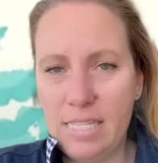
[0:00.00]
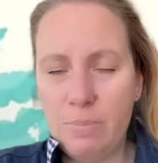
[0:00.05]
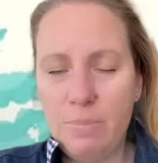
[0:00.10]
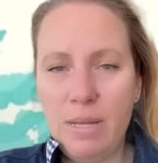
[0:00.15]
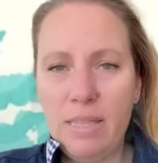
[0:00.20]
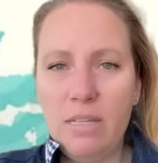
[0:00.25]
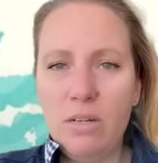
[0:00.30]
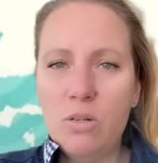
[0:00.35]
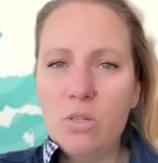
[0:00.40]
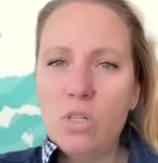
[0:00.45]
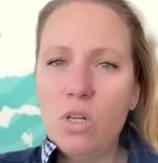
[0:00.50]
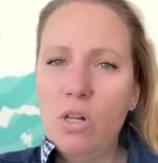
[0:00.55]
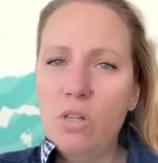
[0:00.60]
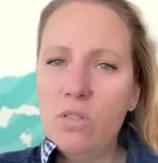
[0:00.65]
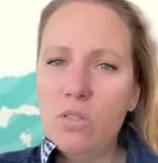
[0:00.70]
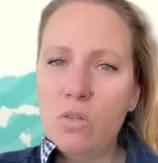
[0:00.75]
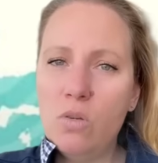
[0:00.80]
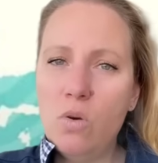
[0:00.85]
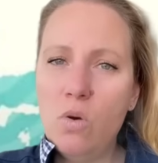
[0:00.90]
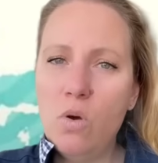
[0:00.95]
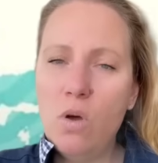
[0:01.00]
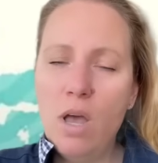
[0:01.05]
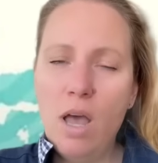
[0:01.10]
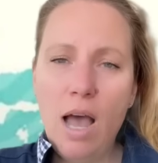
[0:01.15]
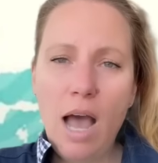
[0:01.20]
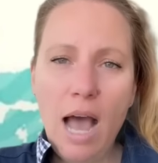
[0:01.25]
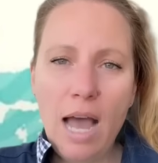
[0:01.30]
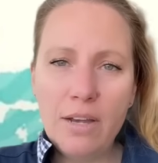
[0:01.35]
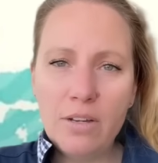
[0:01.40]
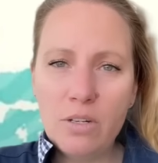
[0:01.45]
but there's also
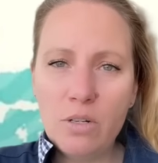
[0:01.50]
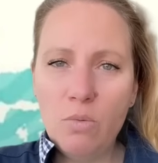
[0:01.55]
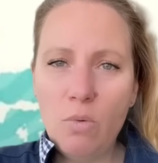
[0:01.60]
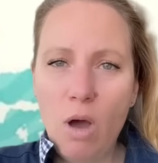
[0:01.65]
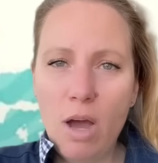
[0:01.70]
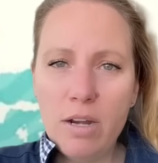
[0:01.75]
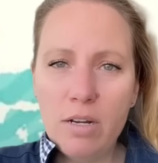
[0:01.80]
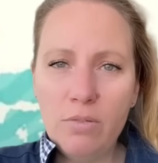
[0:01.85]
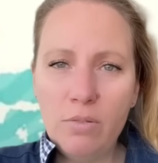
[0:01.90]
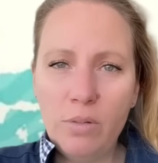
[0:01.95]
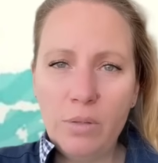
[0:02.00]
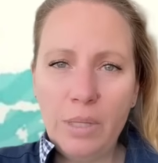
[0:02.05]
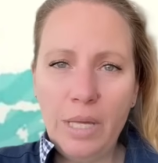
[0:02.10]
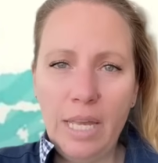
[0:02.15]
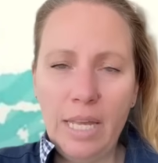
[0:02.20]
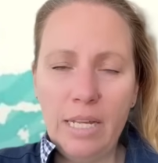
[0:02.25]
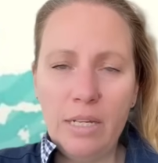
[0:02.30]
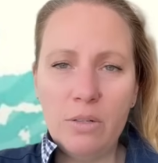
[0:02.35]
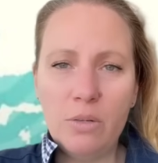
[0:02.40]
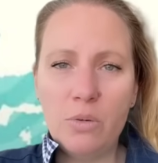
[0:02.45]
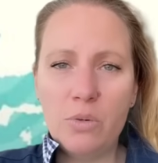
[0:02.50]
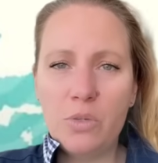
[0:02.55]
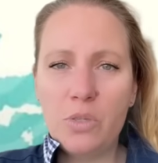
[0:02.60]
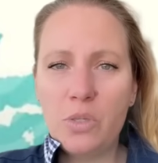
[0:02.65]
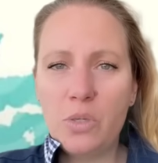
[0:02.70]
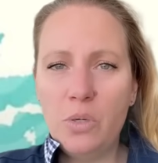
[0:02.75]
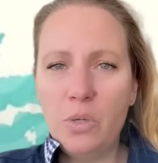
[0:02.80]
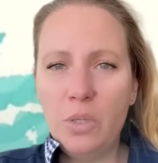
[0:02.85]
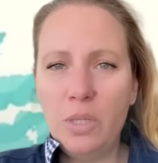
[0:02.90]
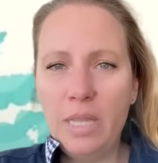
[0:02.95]
underwater
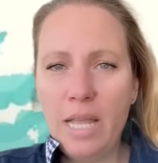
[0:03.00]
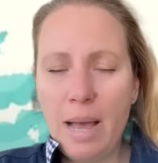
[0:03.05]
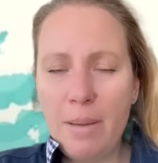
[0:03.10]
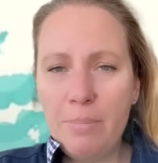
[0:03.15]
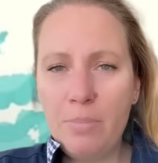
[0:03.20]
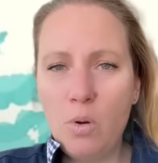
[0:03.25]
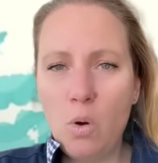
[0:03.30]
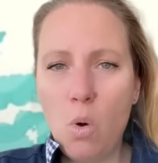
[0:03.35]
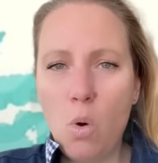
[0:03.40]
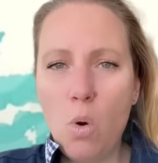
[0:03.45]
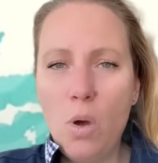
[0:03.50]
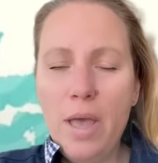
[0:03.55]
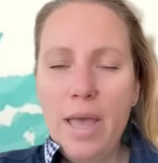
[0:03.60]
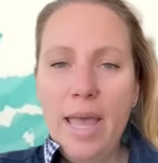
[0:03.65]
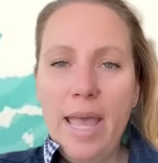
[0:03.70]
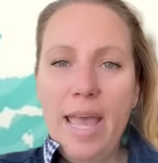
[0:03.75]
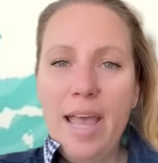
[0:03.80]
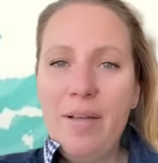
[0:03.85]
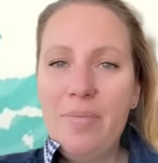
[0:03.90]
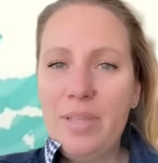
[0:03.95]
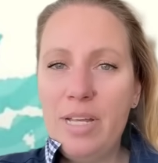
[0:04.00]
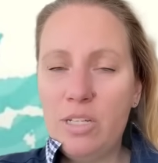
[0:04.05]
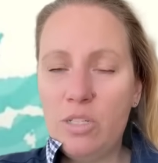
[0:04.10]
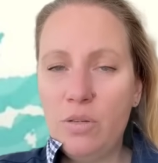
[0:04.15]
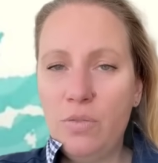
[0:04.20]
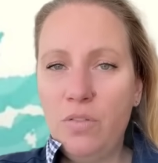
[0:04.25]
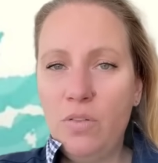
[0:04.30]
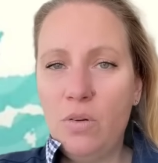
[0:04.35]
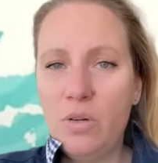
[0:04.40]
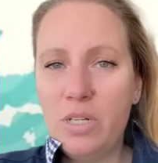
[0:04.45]
volcanoes, Kolumbo, and there's
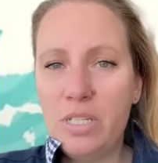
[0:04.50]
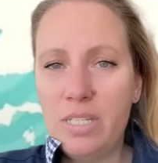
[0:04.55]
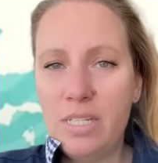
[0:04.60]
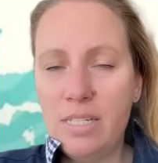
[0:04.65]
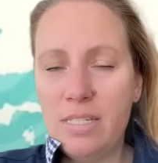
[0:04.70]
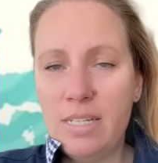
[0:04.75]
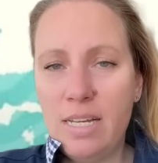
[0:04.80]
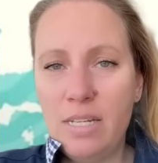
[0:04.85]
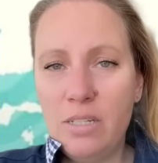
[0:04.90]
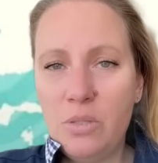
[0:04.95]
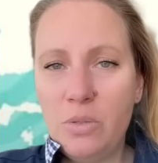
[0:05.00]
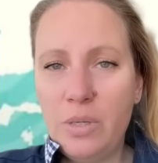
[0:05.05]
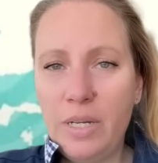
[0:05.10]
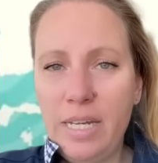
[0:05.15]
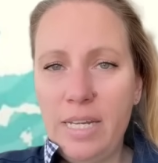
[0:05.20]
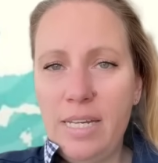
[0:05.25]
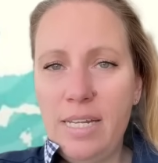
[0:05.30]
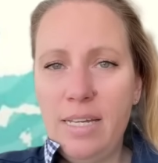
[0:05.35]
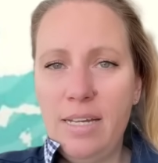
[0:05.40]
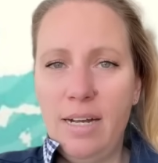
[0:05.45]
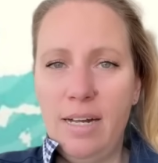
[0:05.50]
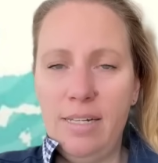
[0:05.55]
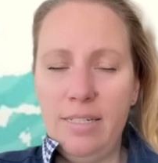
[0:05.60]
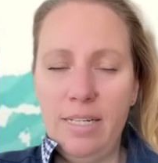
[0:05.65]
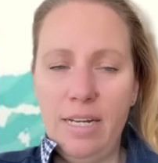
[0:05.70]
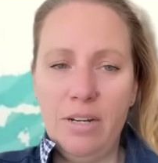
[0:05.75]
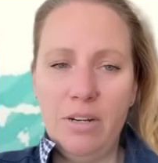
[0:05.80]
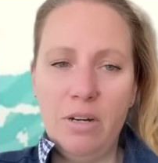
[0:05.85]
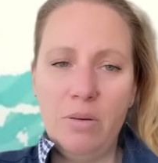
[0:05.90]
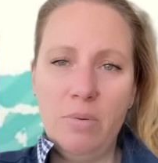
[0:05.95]
of course the Santorini
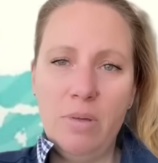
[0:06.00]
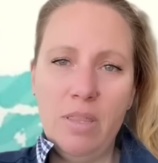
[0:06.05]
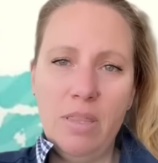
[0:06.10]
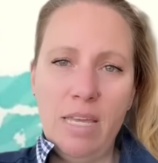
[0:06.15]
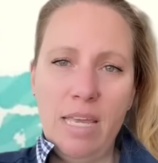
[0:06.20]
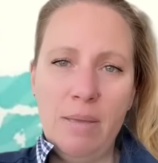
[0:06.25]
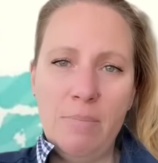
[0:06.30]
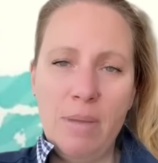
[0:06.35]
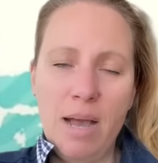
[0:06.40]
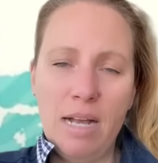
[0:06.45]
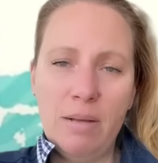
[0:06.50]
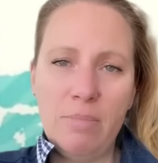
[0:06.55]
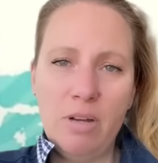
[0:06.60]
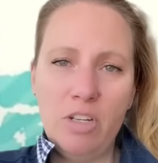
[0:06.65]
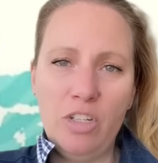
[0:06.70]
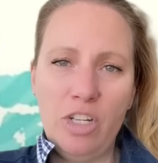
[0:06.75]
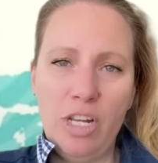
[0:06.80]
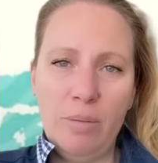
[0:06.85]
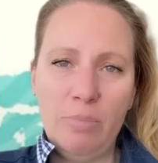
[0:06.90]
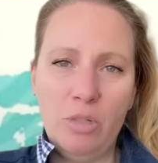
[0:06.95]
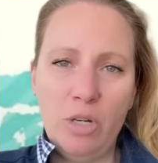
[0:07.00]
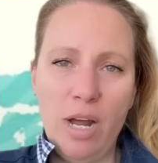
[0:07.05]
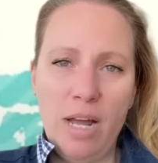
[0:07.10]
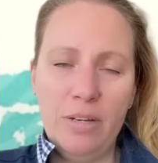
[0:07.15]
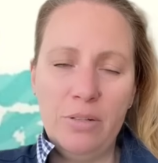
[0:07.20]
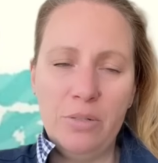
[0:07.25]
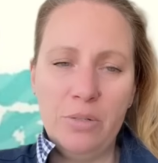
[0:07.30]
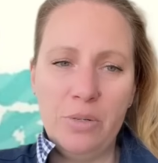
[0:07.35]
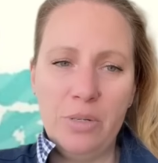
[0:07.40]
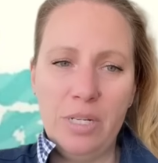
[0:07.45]
caldera with a magma chamber
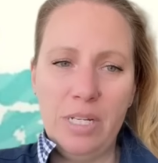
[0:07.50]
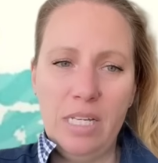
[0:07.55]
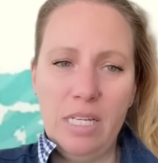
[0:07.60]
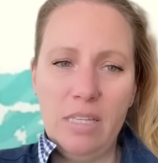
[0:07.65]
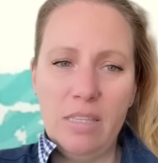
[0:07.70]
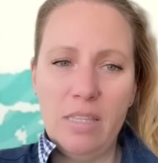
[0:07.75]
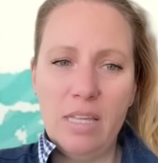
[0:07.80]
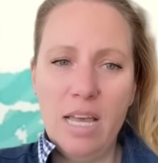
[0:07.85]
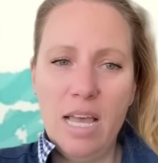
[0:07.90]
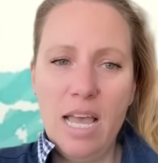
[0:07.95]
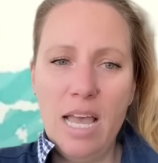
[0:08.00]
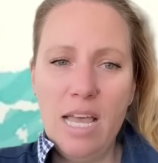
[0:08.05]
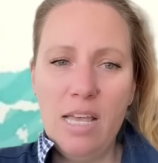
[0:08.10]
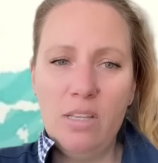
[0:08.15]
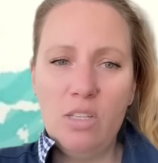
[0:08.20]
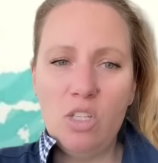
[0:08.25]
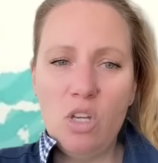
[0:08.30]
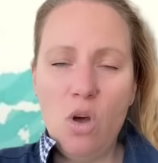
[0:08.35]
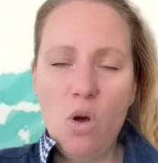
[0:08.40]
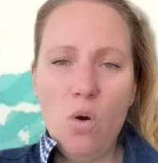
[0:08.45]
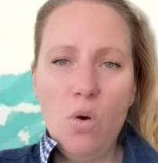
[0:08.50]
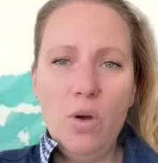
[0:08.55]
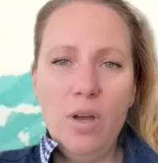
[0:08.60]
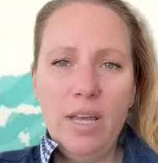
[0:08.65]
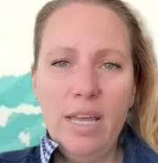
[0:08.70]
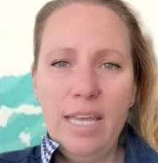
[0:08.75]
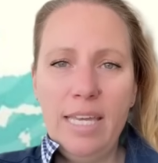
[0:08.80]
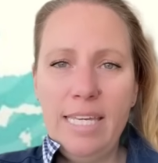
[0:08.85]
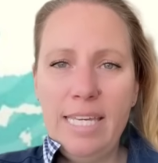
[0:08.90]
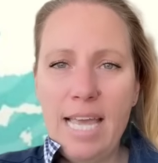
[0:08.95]
underneath. So
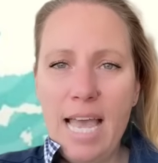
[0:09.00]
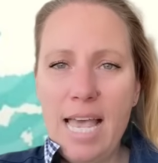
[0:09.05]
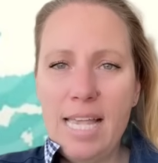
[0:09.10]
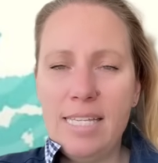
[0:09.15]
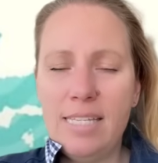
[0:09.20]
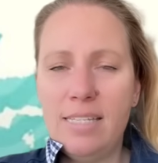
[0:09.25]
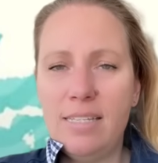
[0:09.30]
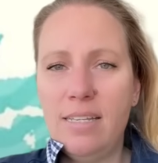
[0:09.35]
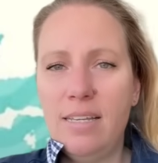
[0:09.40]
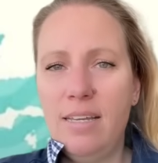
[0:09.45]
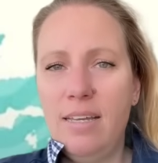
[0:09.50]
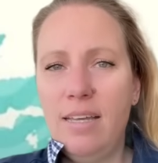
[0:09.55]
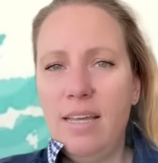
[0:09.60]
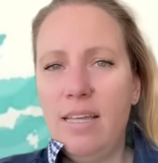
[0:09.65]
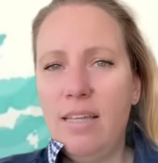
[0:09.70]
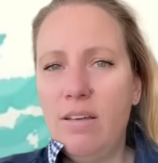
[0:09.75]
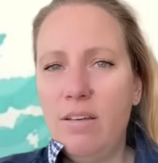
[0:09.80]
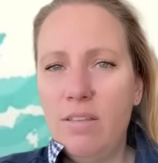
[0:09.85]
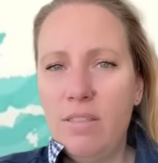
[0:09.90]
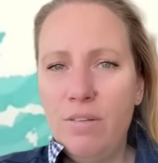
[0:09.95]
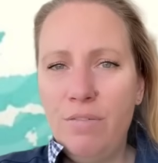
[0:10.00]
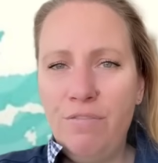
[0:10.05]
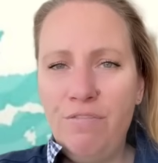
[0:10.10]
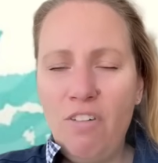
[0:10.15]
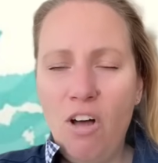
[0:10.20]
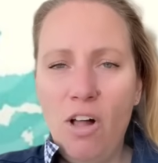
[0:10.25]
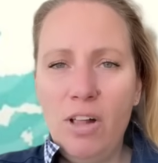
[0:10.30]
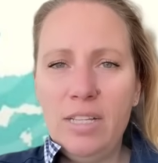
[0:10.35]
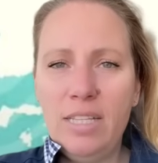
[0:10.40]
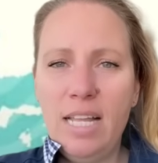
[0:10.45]
yes, the
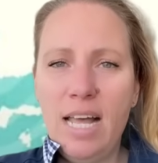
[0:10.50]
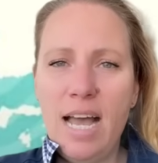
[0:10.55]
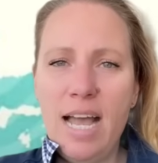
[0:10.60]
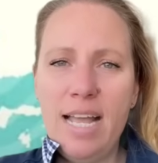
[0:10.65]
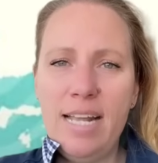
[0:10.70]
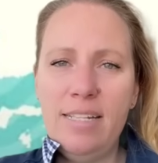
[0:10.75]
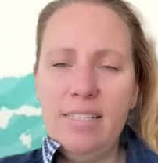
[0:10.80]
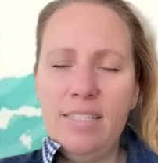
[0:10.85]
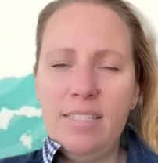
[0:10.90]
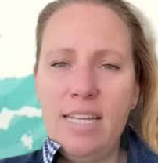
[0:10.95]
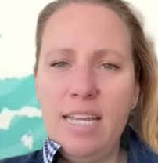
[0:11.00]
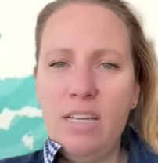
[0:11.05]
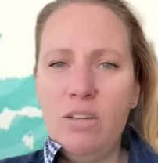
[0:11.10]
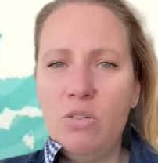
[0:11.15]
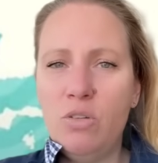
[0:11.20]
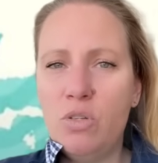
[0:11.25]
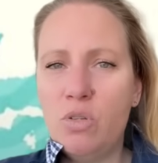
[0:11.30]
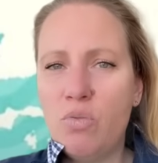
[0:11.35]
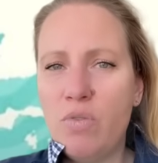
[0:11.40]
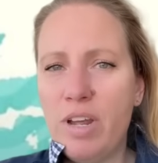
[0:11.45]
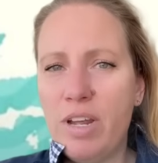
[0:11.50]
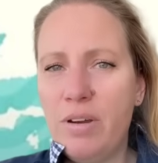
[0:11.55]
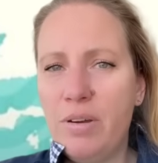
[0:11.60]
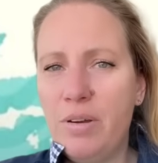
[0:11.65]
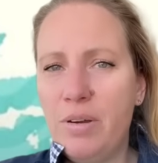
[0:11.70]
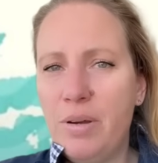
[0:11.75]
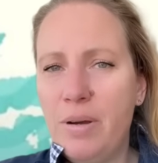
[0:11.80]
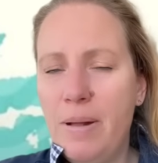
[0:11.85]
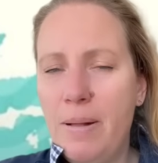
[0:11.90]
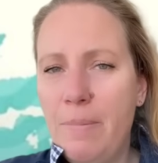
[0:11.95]
fault lines, they could
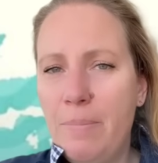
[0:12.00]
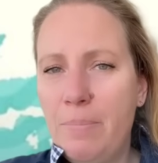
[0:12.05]
trigger